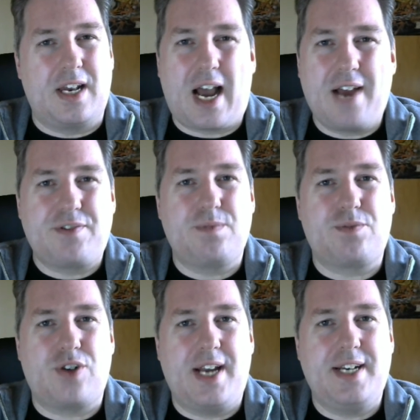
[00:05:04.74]
the
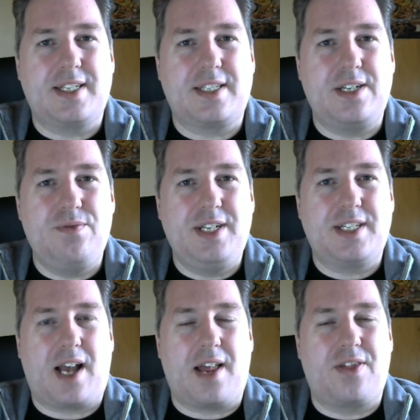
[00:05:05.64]
Lifeship Traders
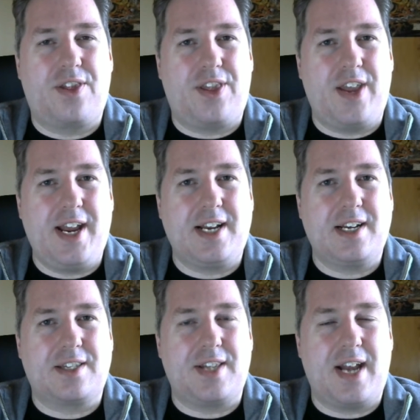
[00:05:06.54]
series, I
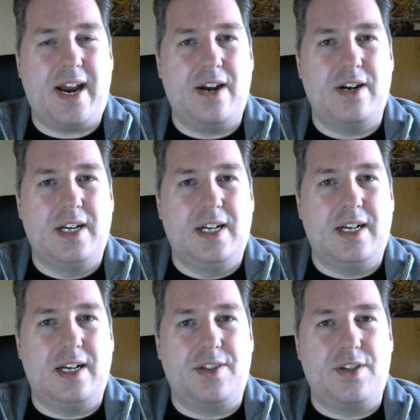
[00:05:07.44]
think that
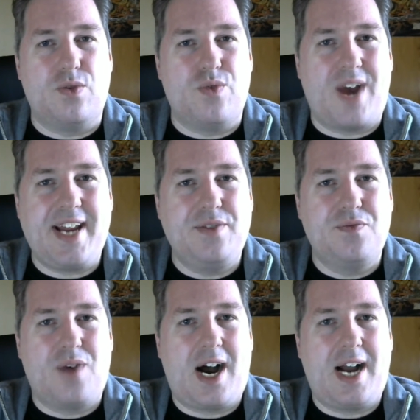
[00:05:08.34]
the
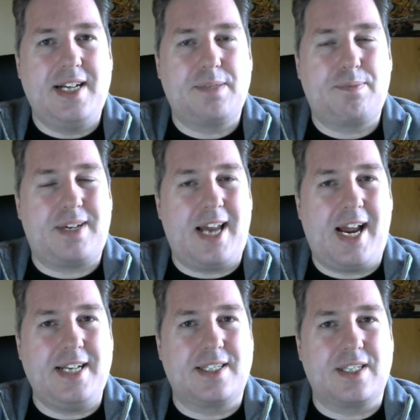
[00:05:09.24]
Rainwild
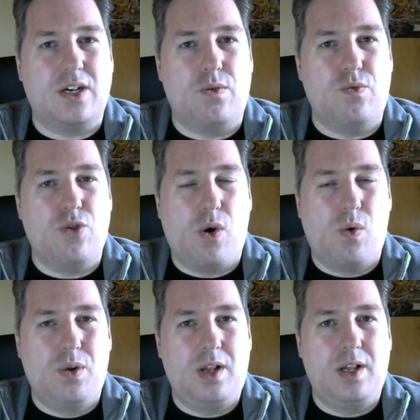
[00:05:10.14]
plays a
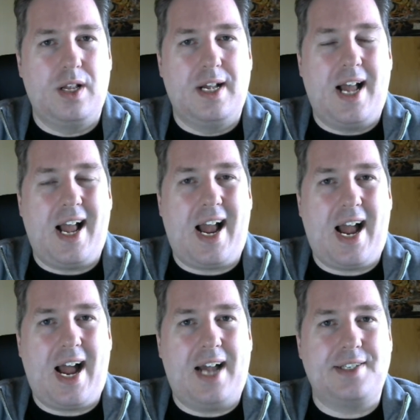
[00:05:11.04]
role,
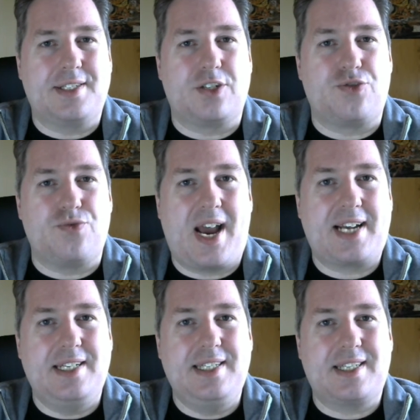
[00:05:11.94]
and
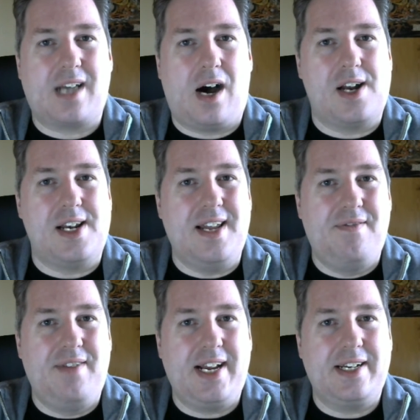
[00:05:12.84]
dragons are
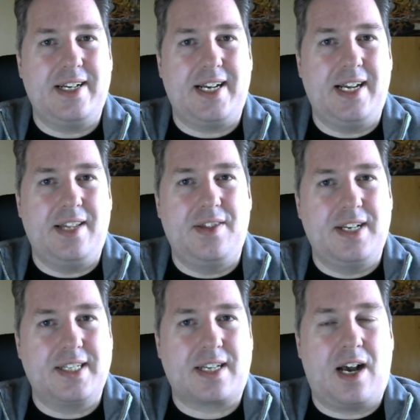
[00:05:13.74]
living in
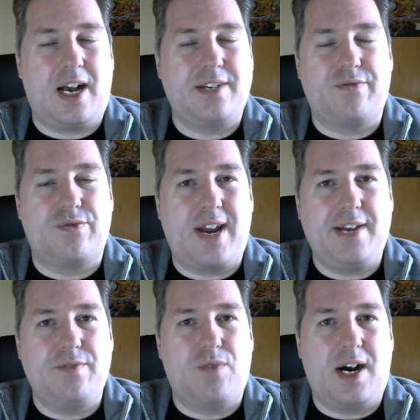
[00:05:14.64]
this kind of
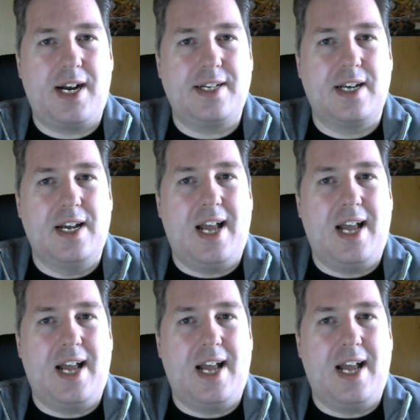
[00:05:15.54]
Rainwild,